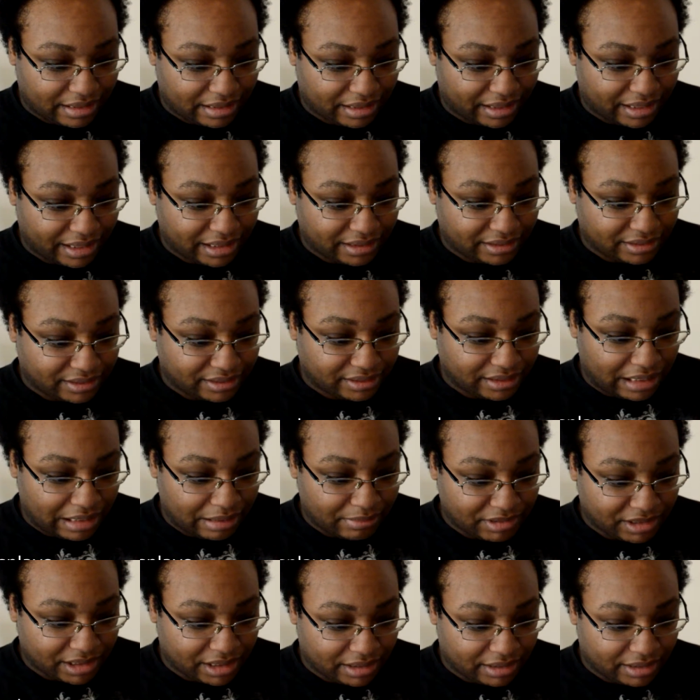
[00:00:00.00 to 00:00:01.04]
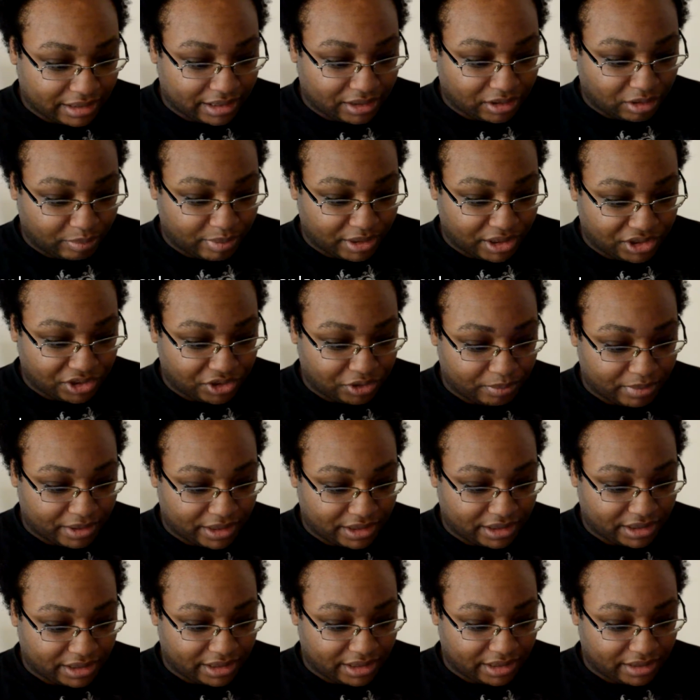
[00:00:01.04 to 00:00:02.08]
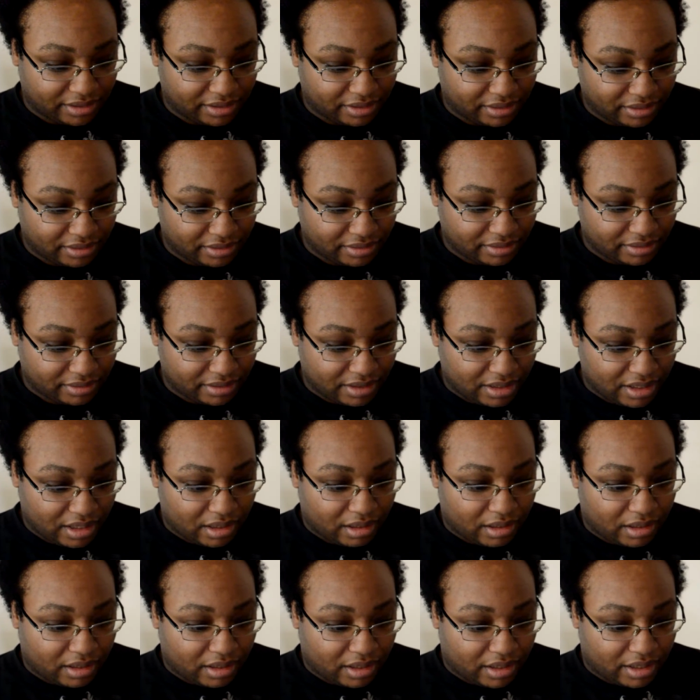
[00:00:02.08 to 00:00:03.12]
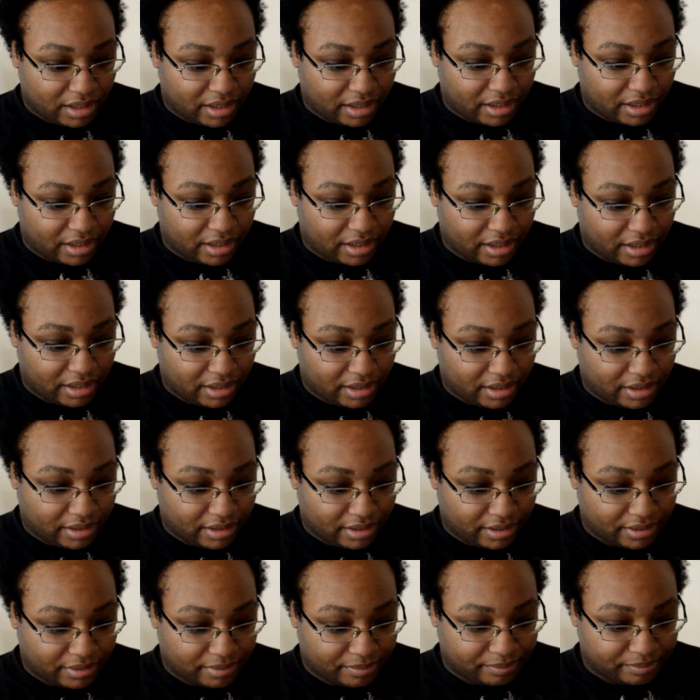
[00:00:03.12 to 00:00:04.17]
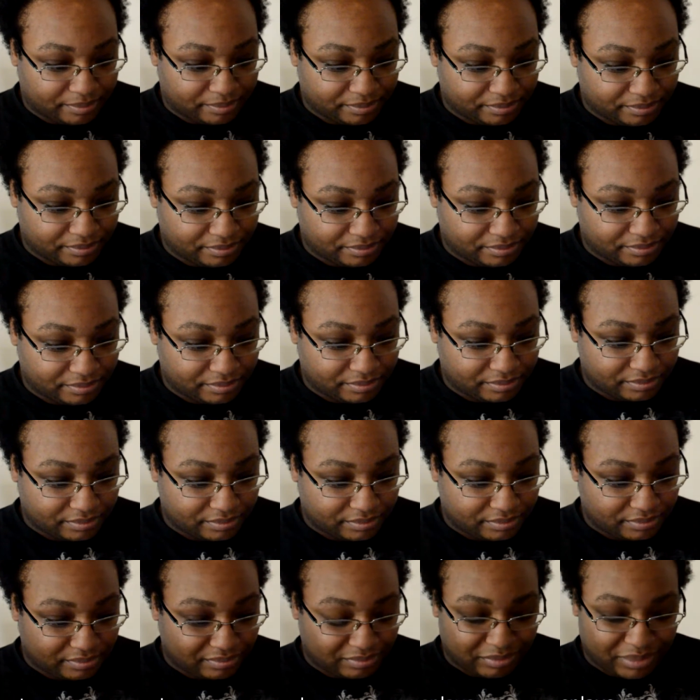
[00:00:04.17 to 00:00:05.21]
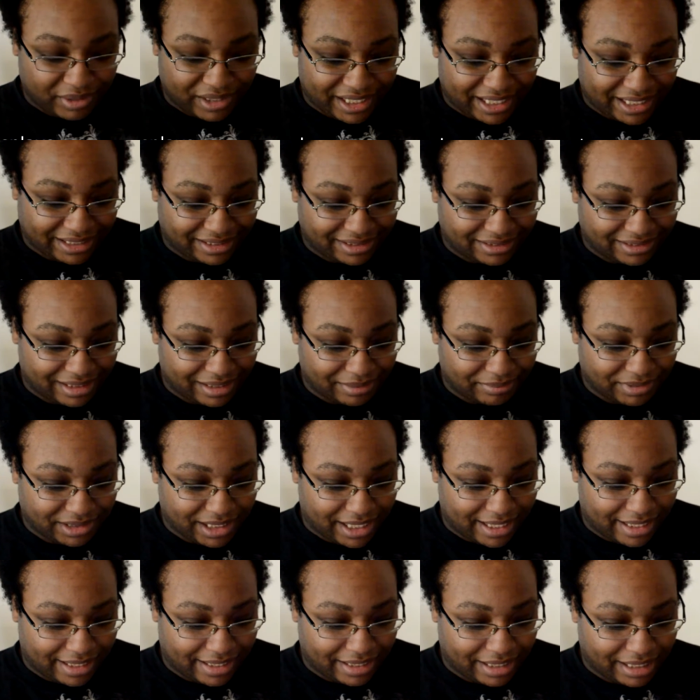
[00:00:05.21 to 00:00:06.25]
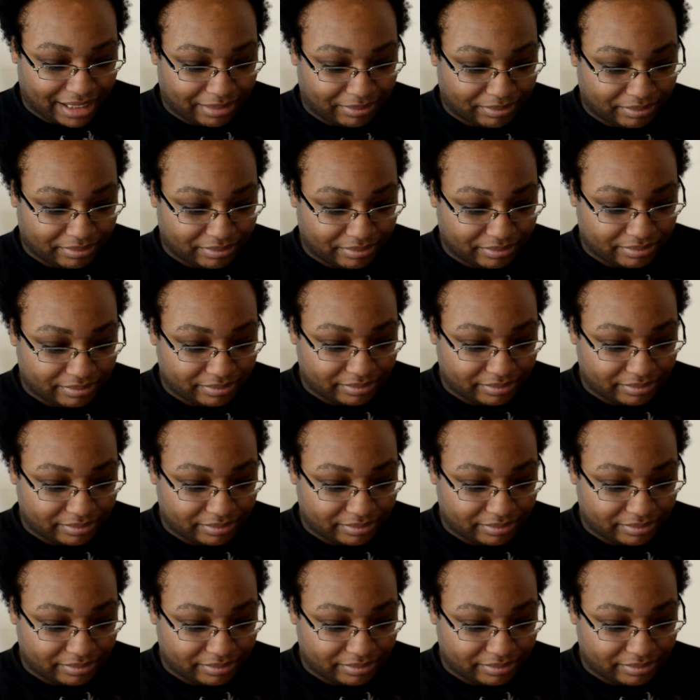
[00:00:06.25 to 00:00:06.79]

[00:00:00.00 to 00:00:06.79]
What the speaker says: It seems a little bit too busy, but at the same time,